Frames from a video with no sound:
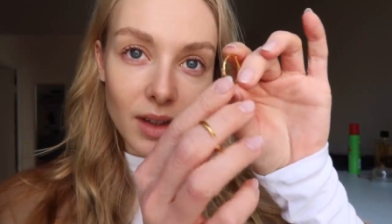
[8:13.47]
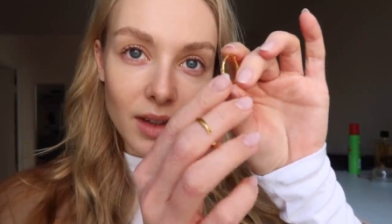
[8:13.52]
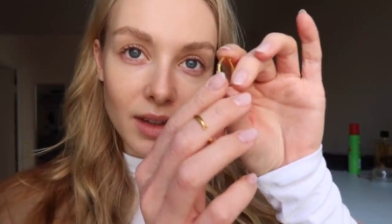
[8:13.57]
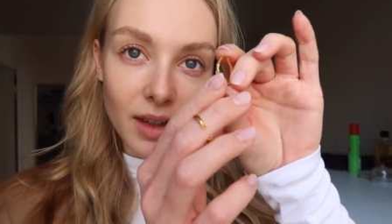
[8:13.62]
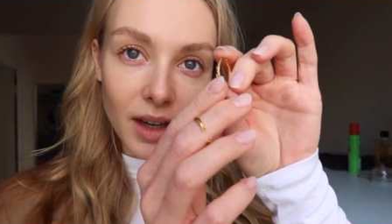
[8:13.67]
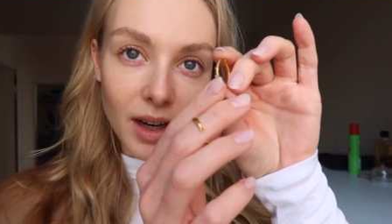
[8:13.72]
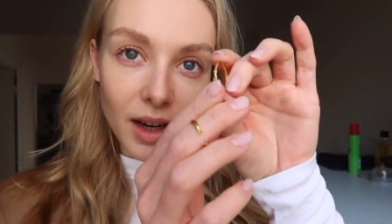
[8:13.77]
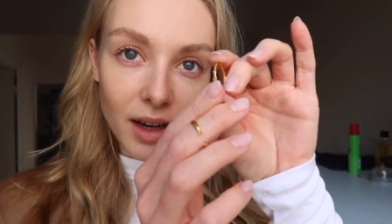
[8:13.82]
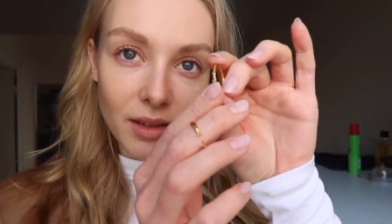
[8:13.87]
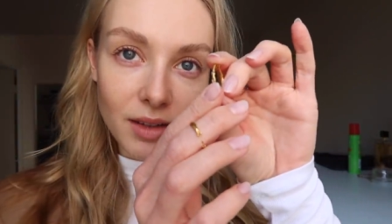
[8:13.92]

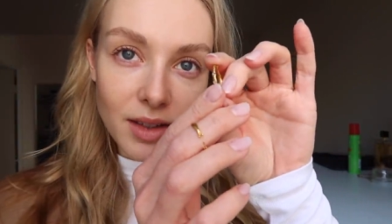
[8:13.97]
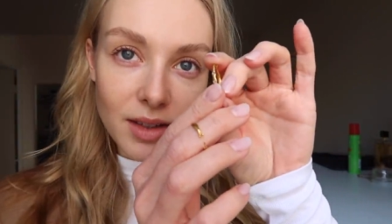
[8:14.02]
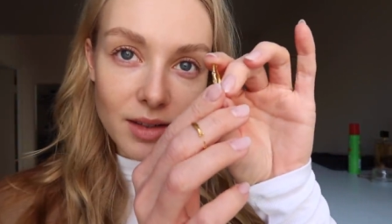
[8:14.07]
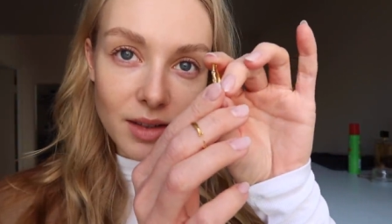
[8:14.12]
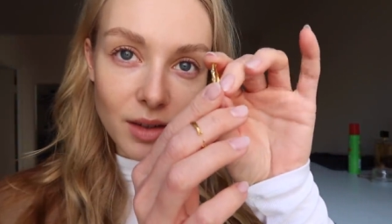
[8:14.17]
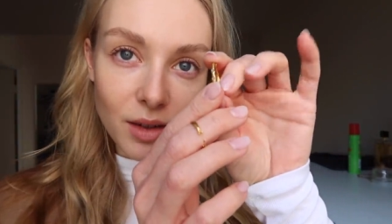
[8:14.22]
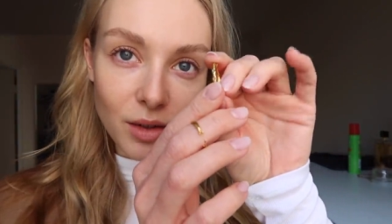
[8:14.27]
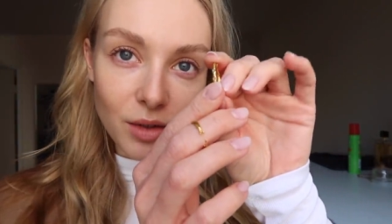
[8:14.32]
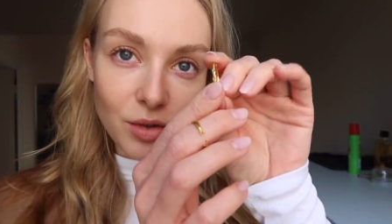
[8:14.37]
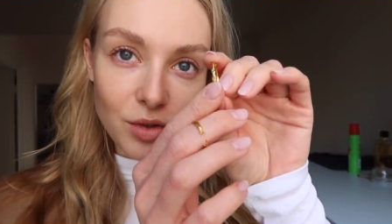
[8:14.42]
They have these
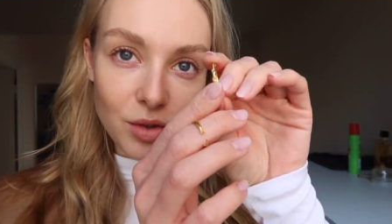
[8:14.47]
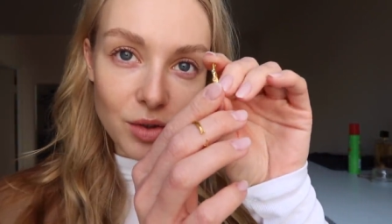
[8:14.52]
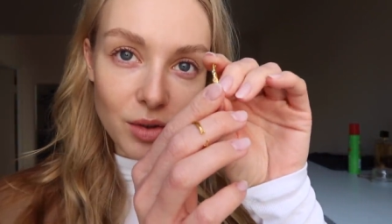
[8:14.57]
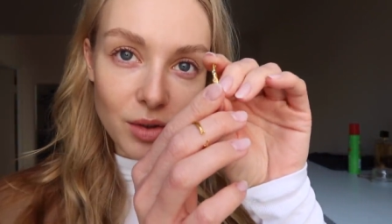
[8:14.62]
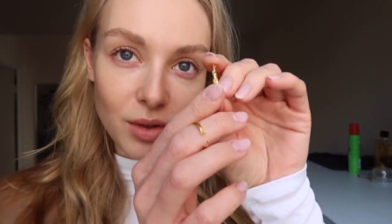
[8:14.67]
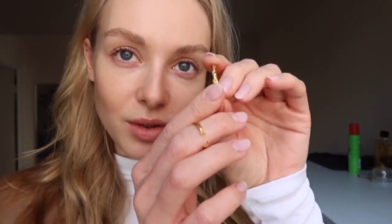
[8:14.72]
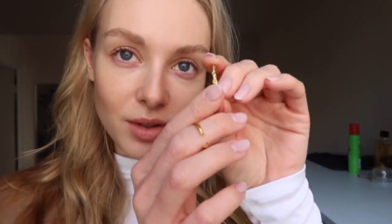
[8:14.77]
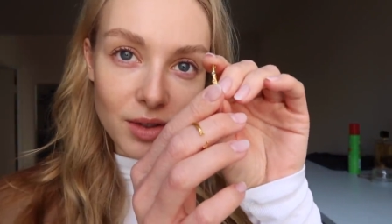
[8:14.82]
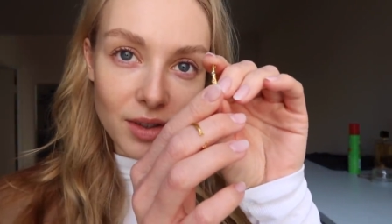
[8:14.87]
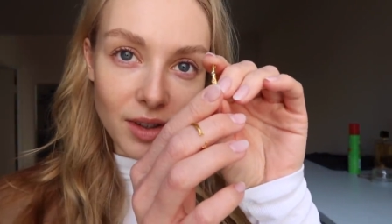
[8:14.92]
little
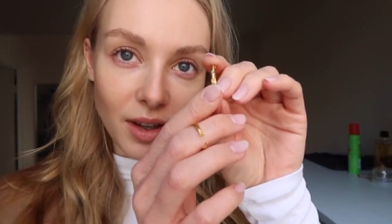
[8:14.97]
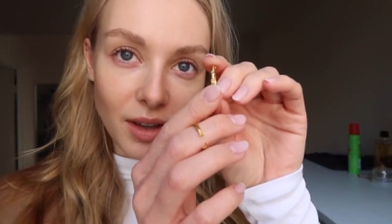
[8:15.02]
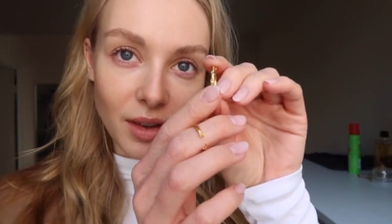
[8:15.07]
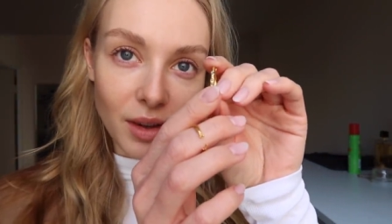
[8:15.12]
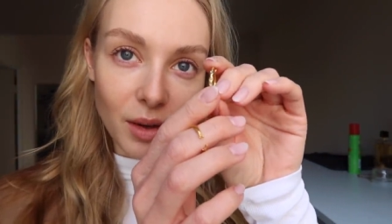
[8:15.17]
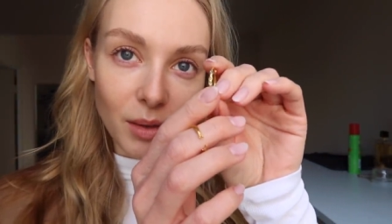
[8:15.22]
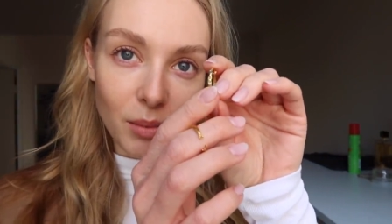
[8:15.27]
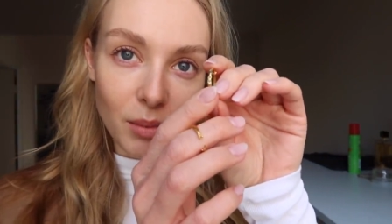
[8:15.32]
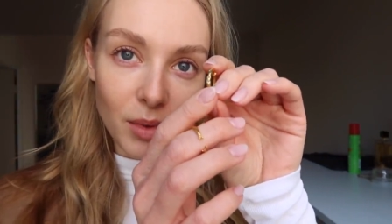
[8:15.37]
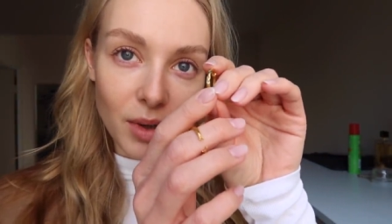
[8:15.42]
jewels on
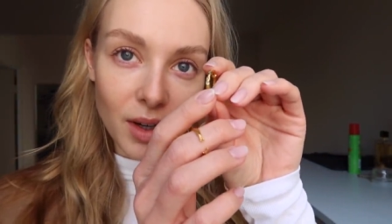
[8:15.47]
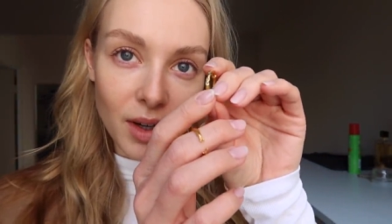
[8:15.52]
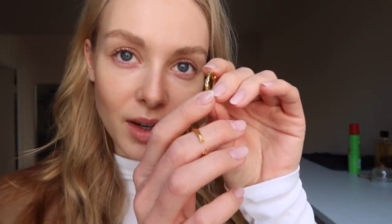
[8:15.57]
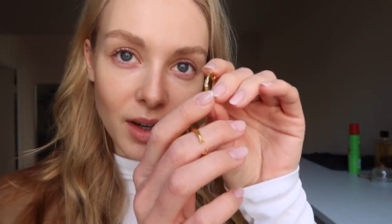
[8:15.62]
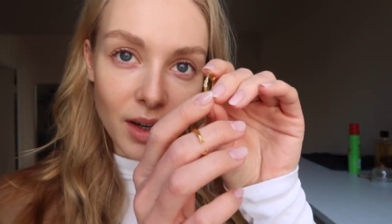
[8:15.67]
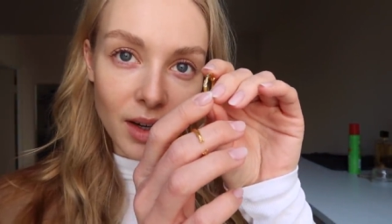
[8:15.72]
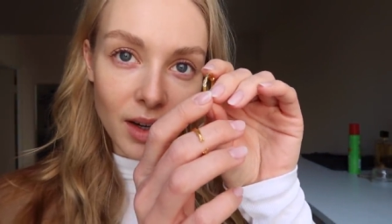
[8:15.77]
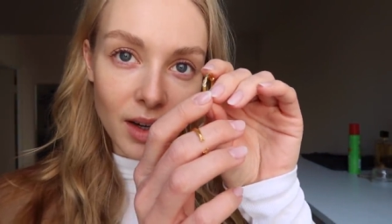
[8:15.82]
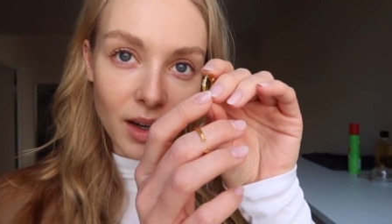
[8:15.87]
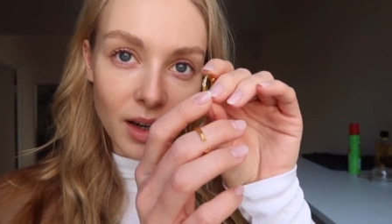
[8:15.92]
them.
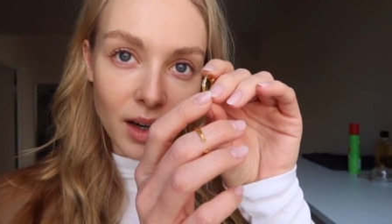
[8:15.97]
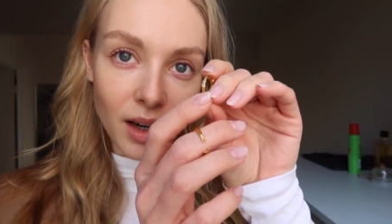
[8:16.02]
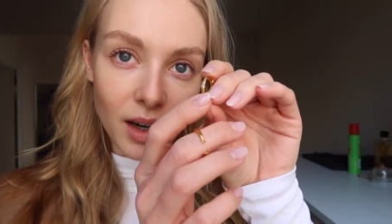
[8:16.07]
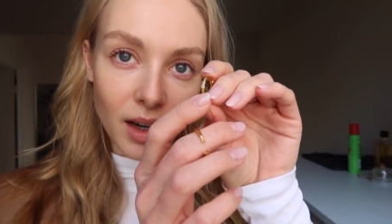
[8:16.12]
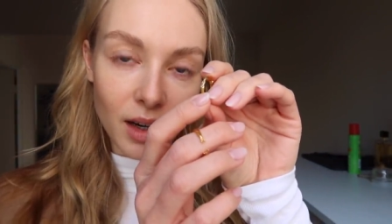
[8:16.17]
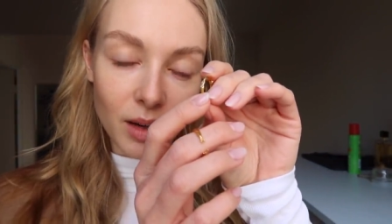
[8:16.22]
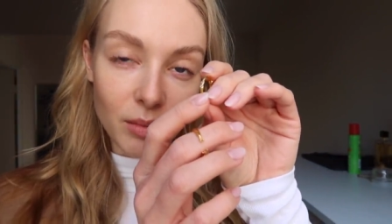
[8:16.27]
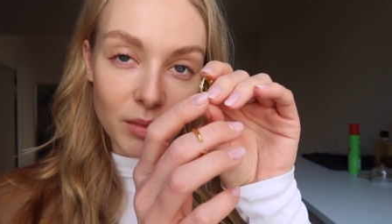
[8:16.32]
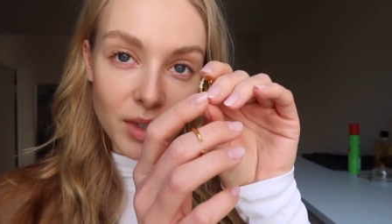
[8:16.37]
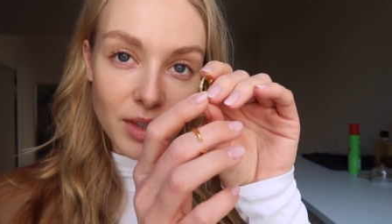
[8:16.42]

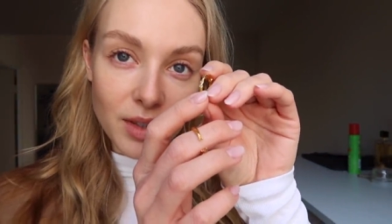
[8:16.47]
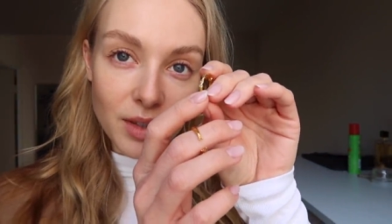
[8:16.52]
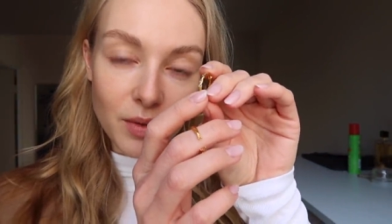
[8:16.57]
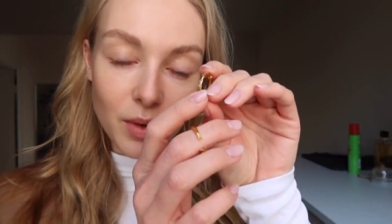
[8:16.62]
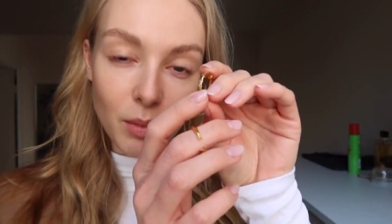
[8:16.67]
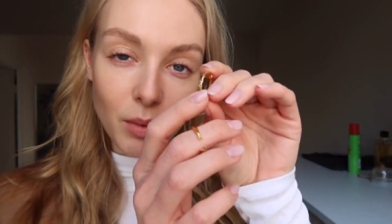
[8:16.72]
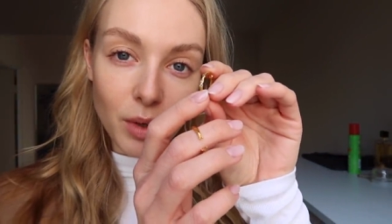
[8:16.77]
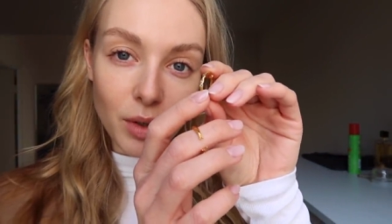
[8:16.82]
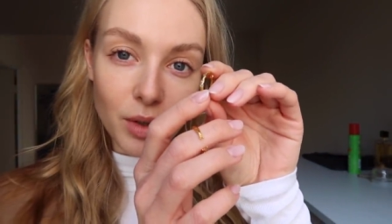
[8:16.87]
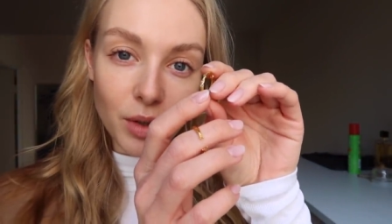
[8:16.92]
Um, this is
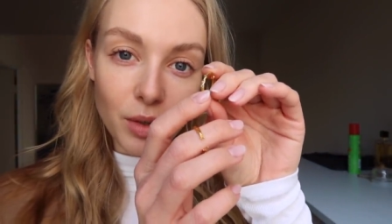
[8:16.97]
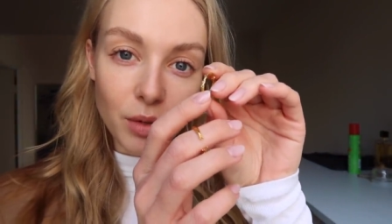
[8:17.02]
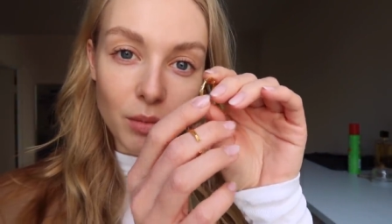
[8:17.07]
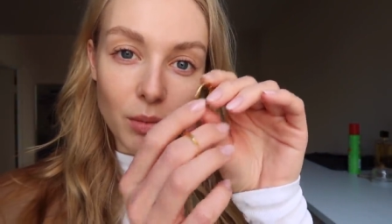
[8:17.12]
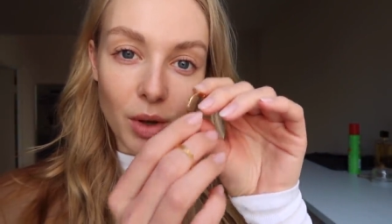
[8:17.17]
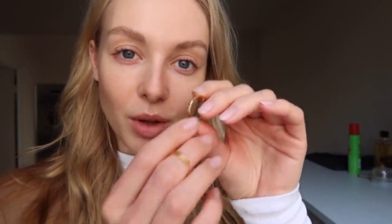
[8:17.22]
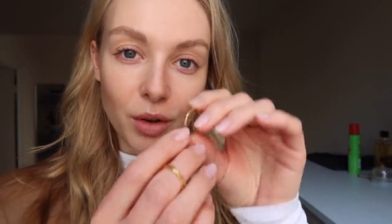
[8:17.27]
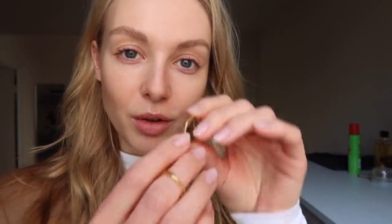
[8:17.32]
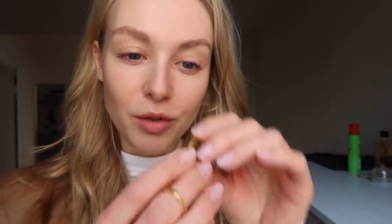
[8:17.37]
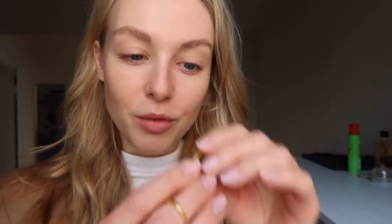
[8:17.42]
from their new
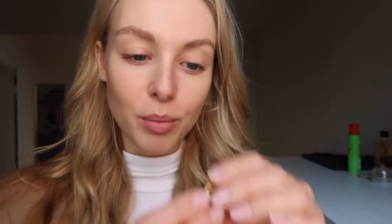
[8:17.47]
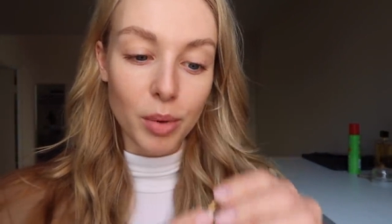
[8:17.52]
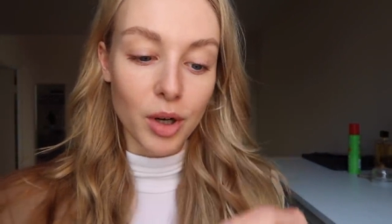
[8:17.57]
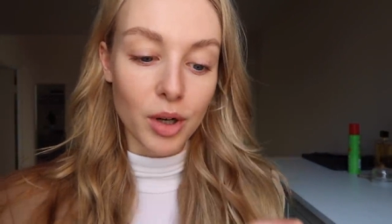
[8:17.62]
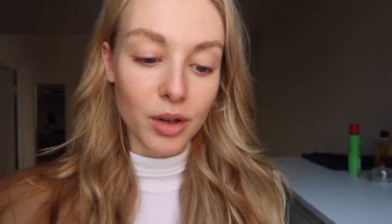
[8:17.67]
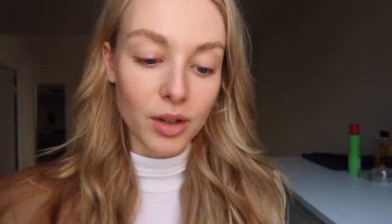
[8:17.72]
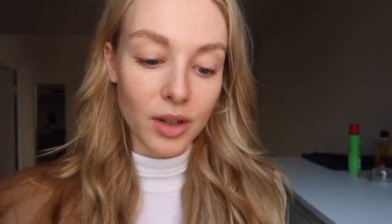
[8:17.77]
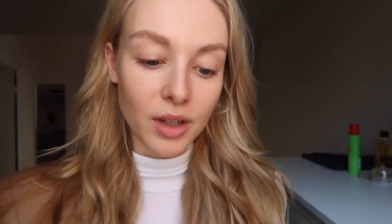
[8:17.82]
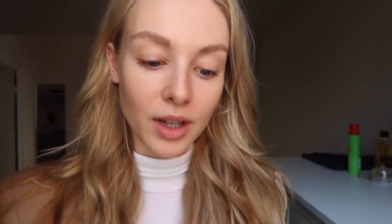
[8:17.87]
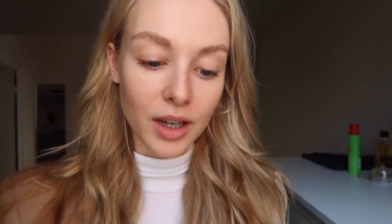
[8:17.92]
Mother of
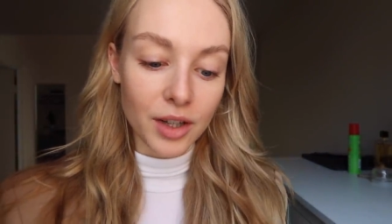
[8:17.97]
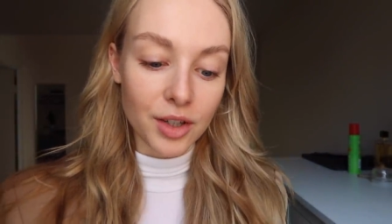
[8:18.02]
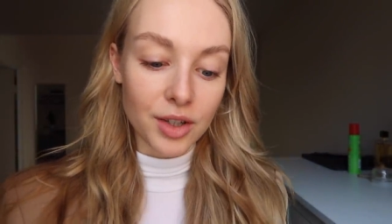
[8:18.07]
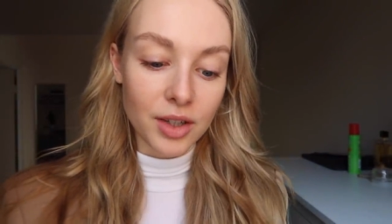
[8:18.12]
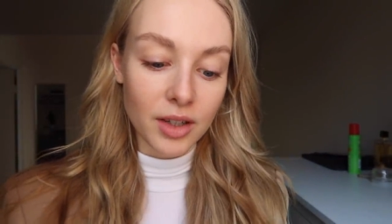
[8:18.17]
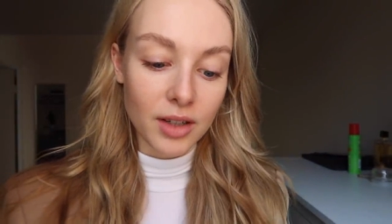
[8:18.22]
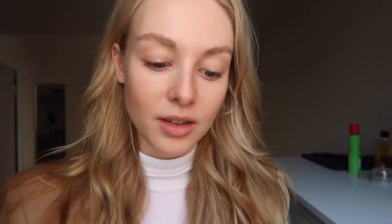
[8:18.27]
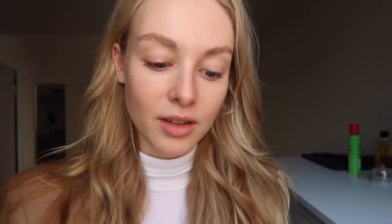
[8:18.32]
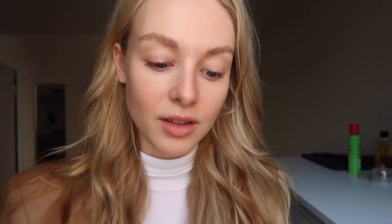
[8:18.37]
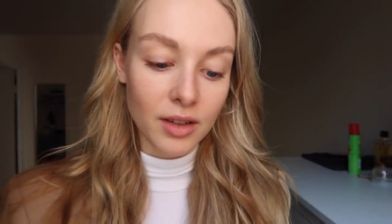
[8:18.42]
Pearl
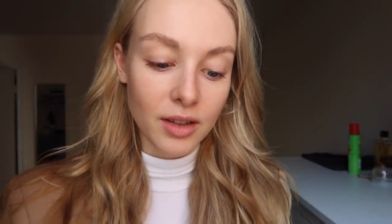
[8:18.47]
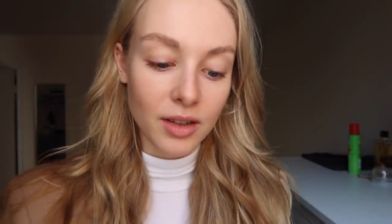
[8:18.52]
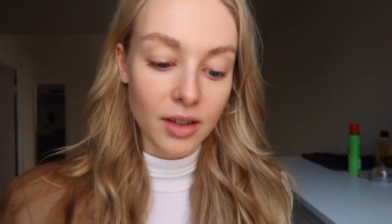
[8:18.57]
collection.